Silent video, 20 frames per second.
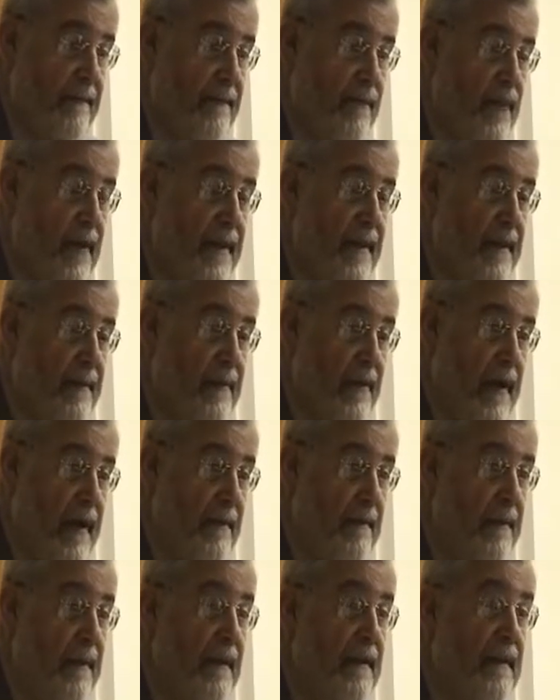breathing
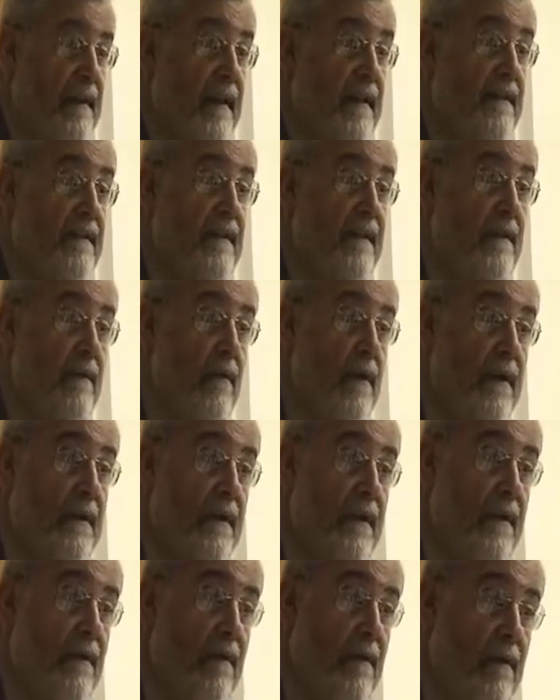problem. Let's see
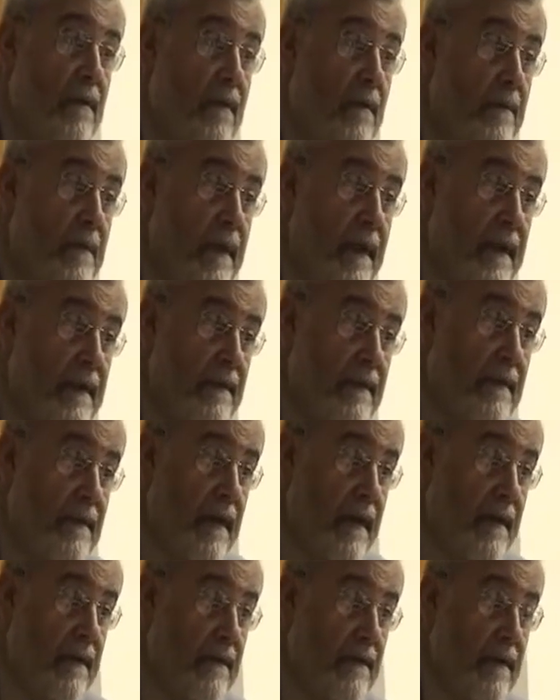what the oral appliance
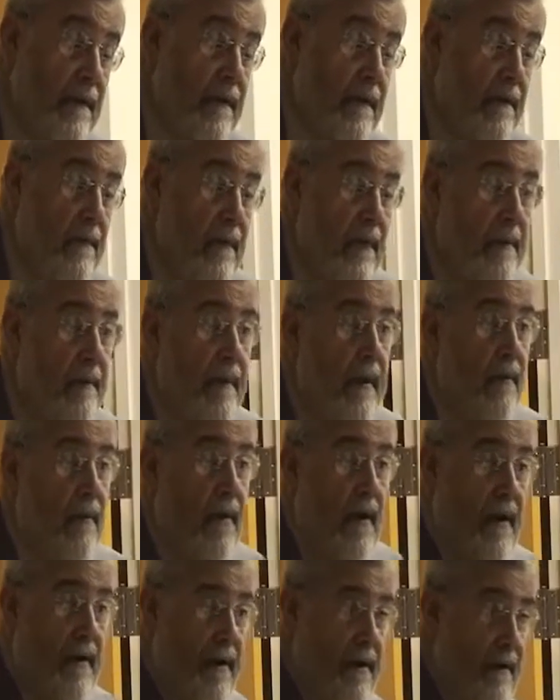does. We may
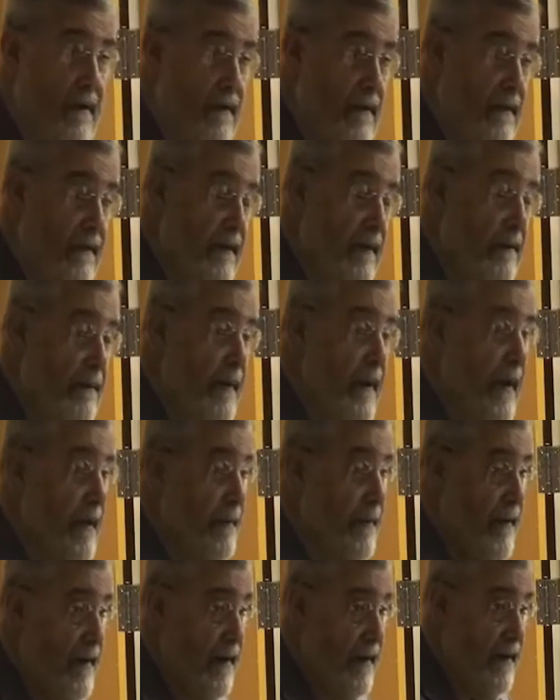want to use
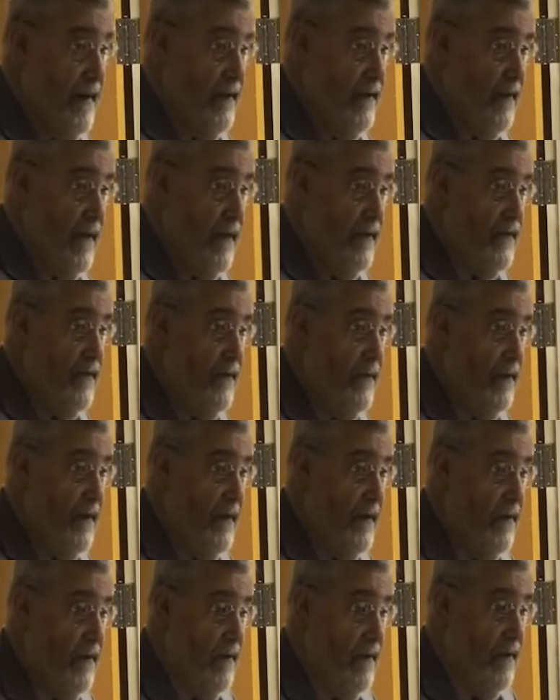CPAP in conjunction
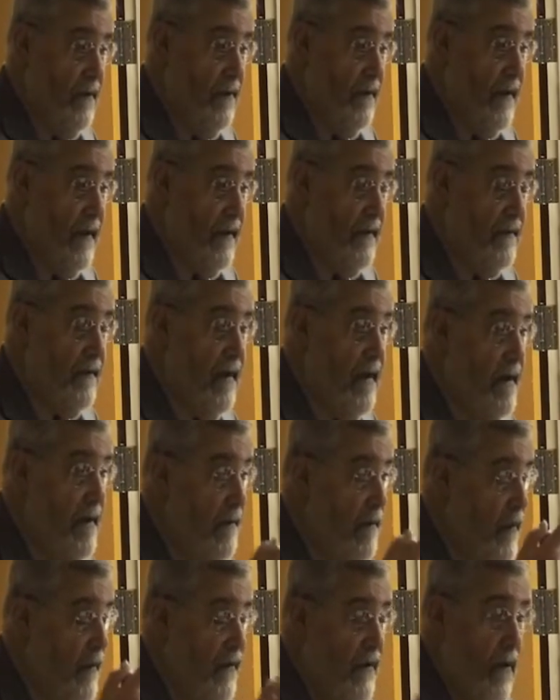with the oral appliance.
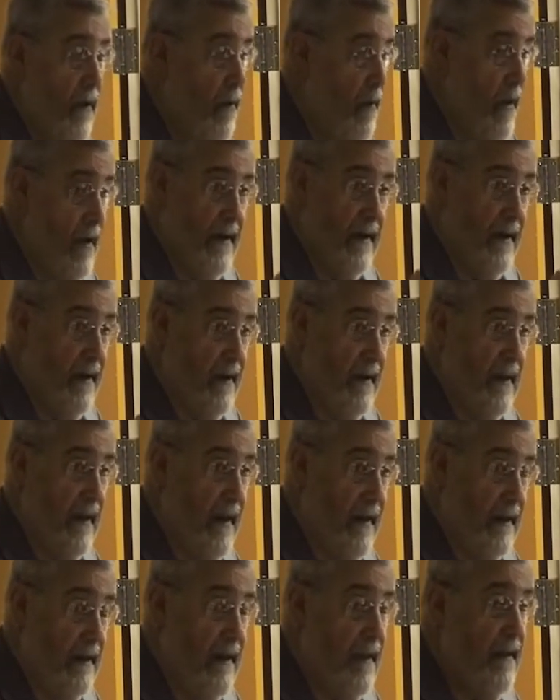We don't want to
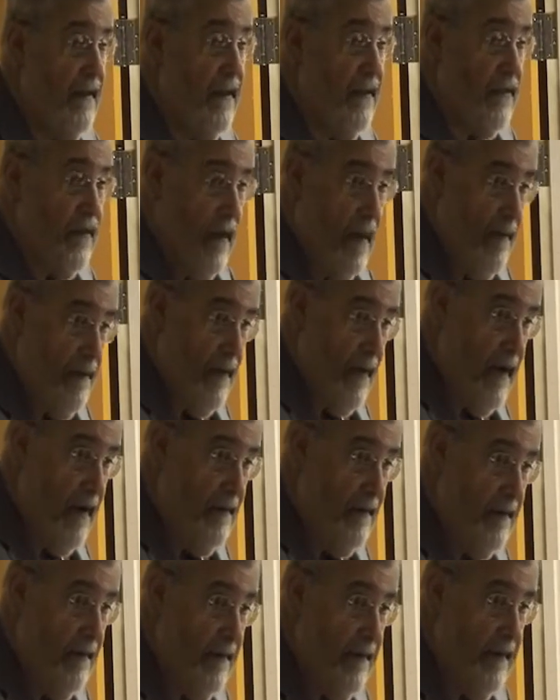neglect the jaw
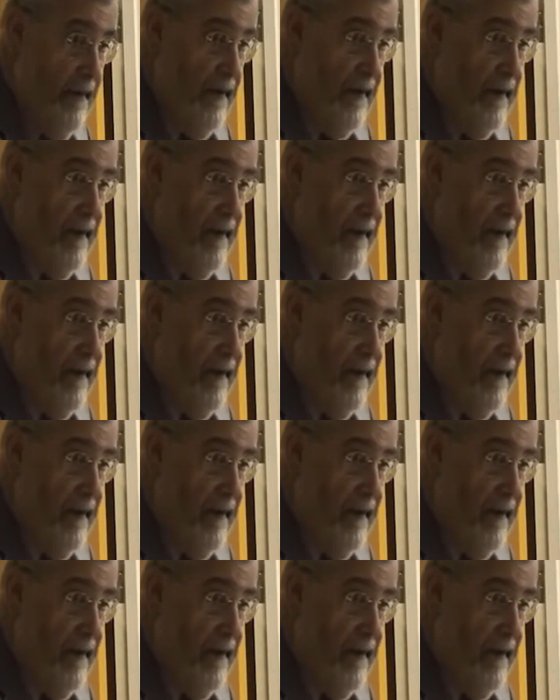problem